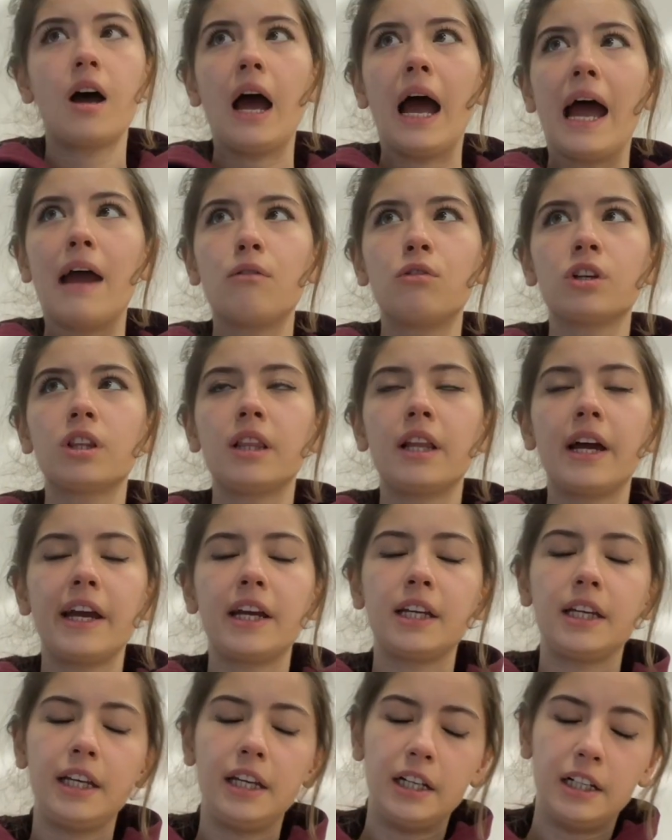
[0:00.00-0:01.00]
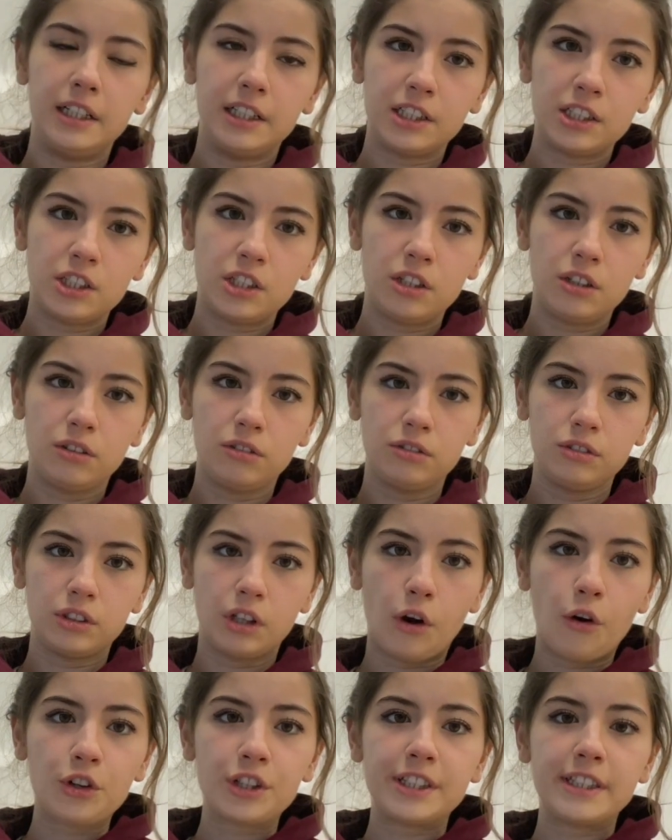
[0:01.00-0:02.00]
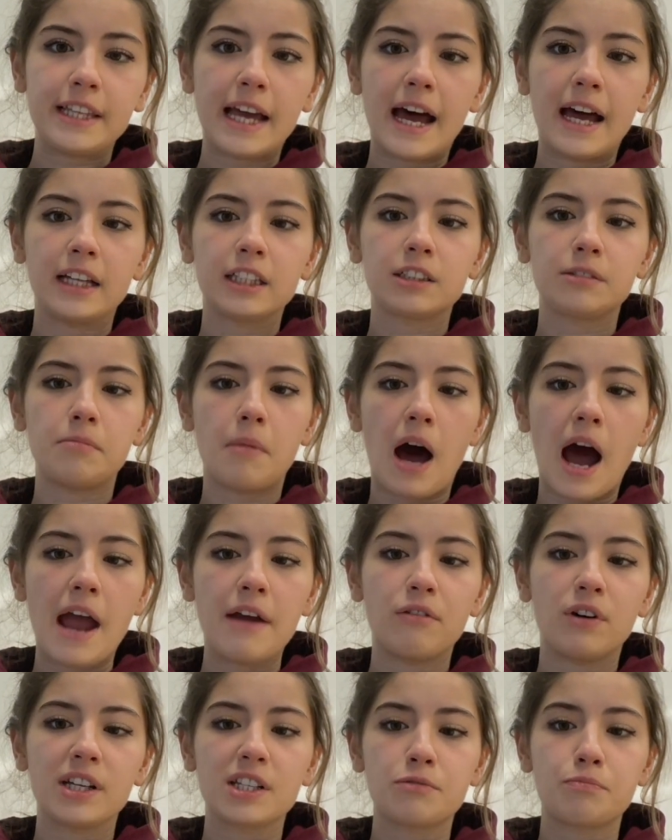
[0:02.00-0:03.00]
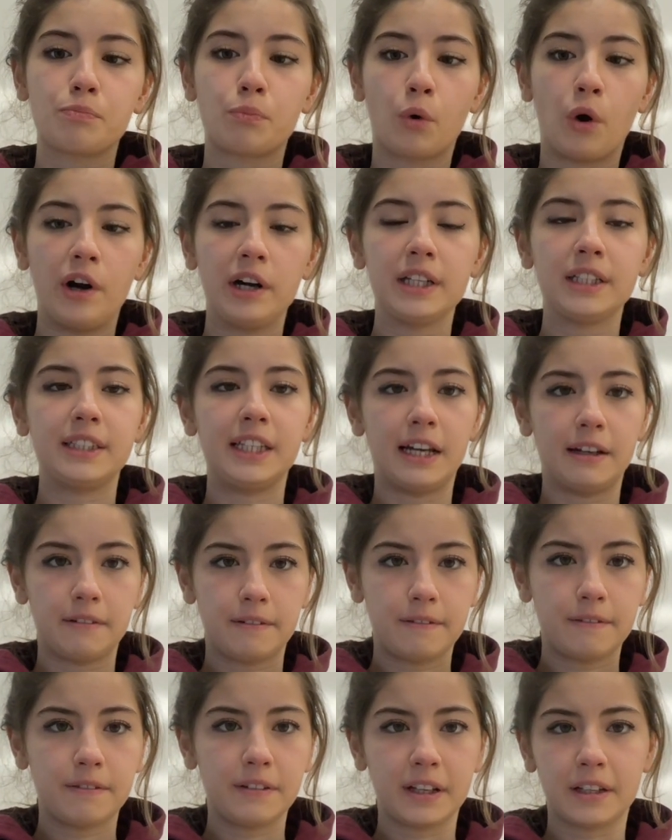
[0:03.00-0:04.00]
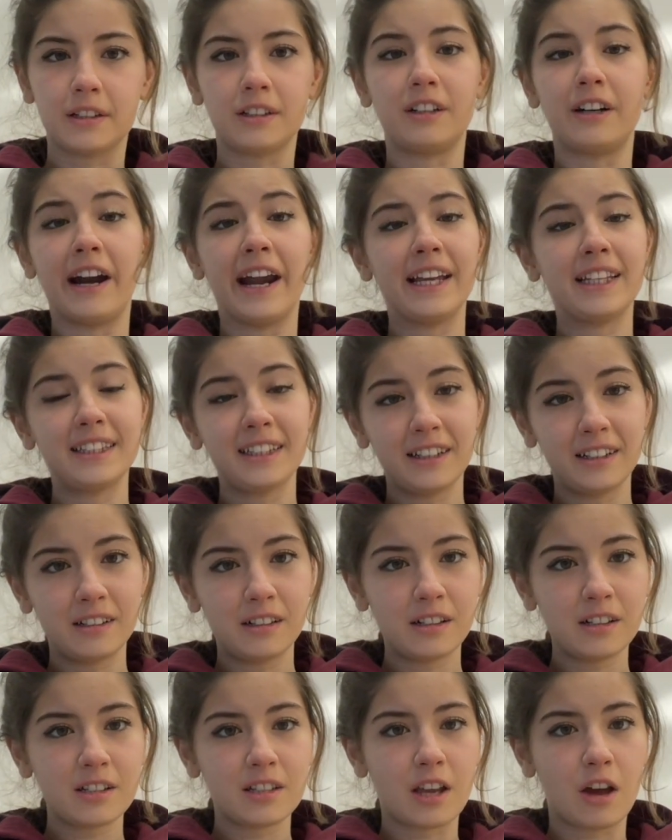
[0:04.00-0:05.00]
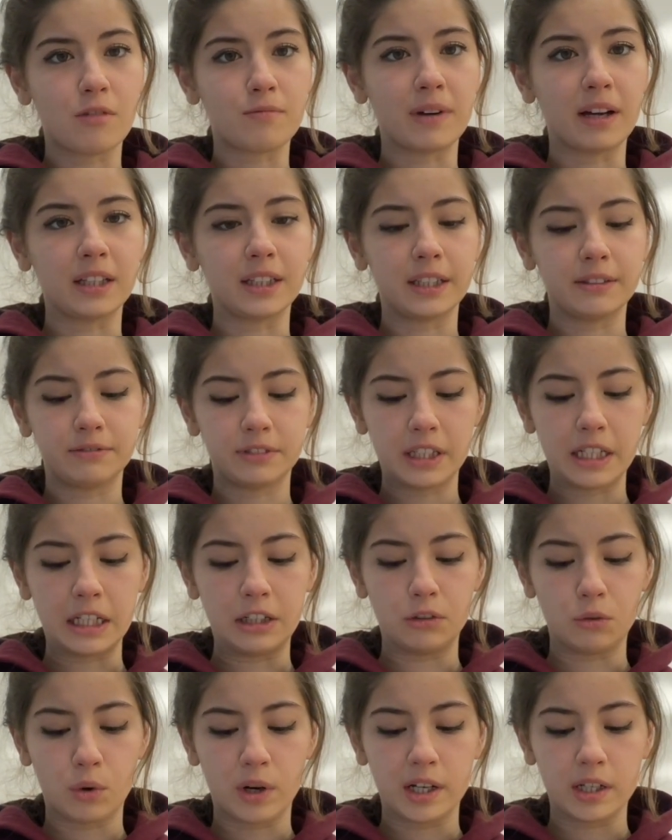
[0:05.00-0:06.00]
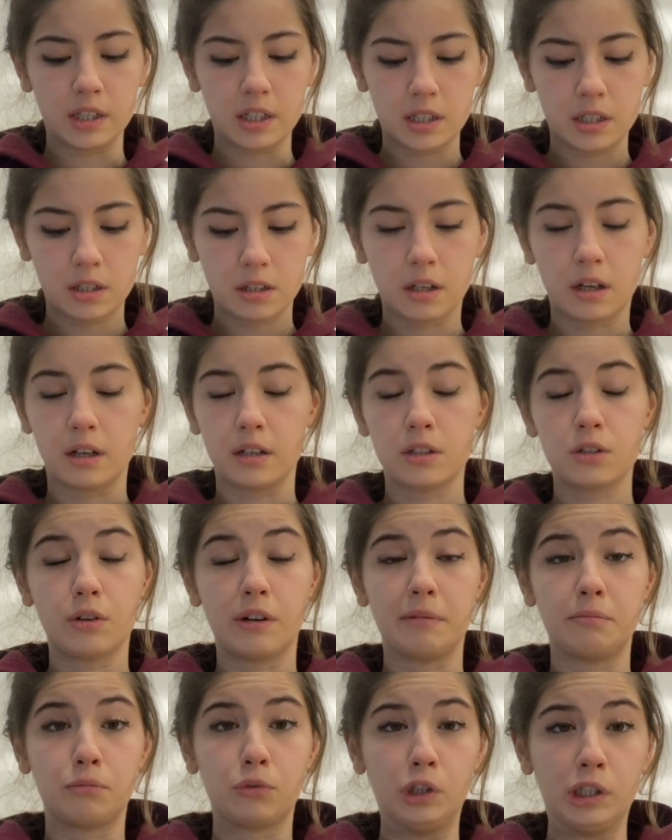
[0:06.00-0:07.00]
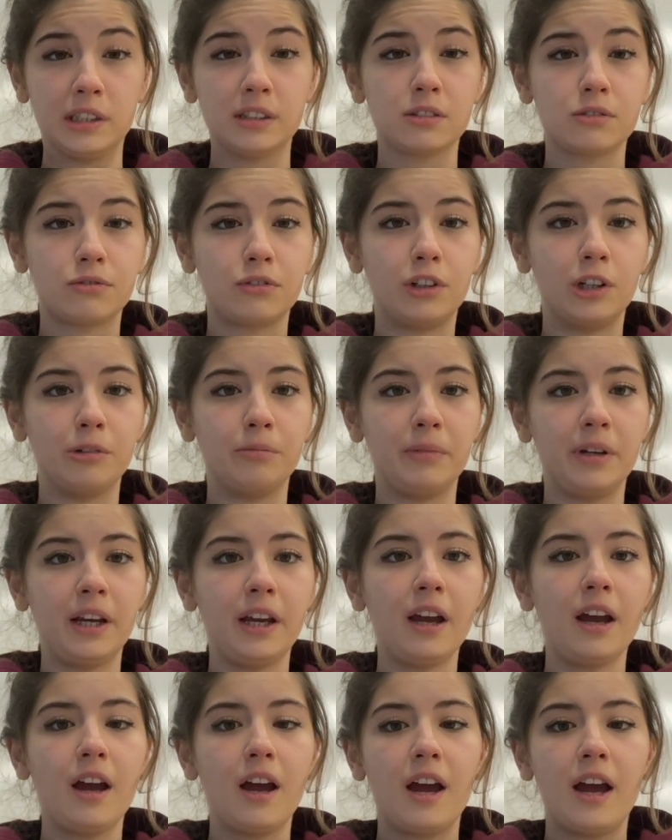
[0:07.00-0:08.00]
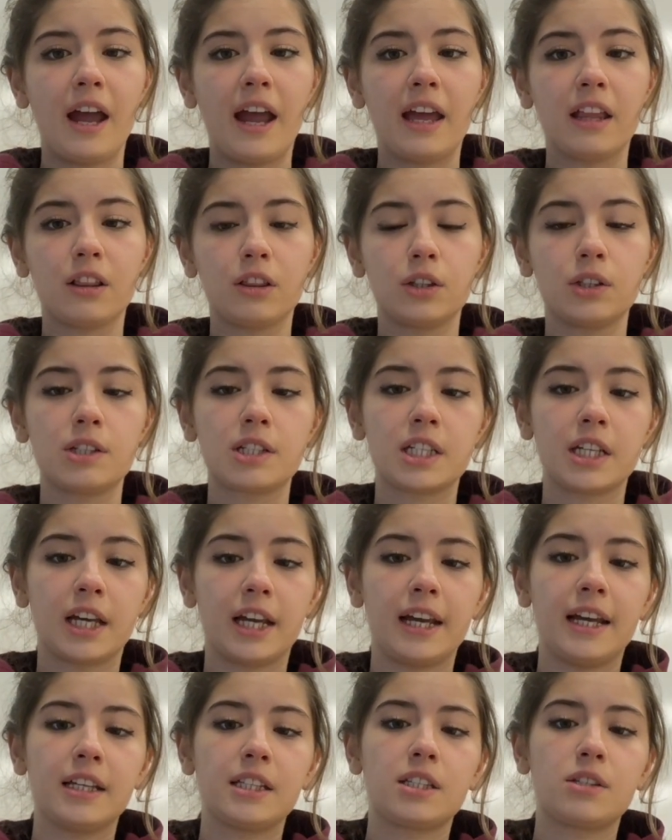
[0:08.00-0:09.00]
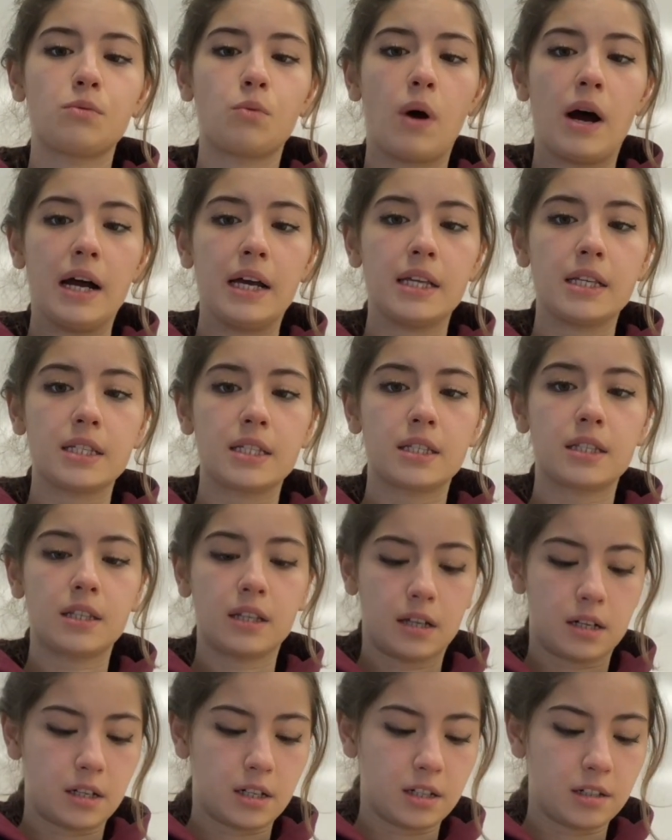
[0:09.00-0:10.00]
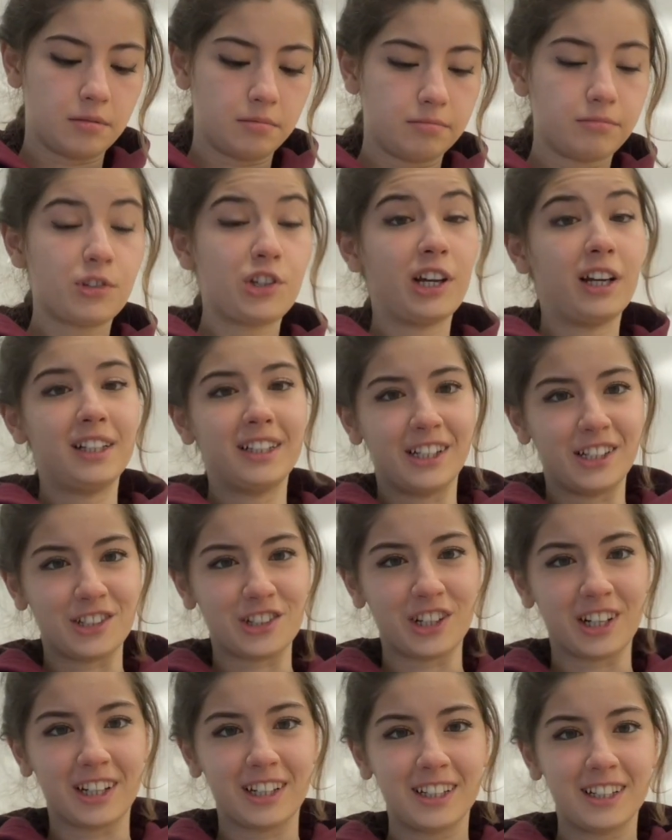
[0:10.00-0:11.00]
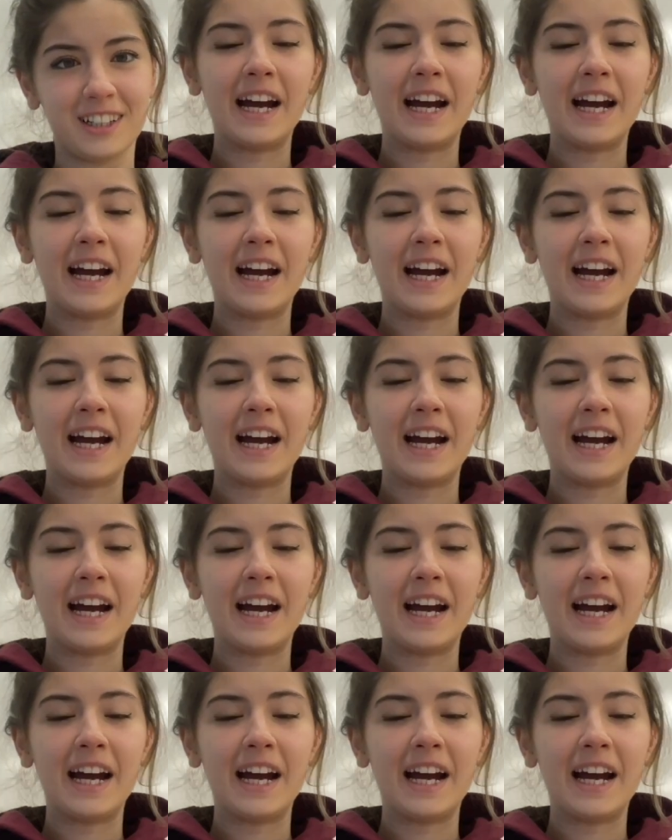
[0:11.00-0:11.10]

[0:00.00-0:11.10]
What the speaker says: I would like here to note that I was born deaf in the right ear, so my left ear was so important for me, and losing it was challenging.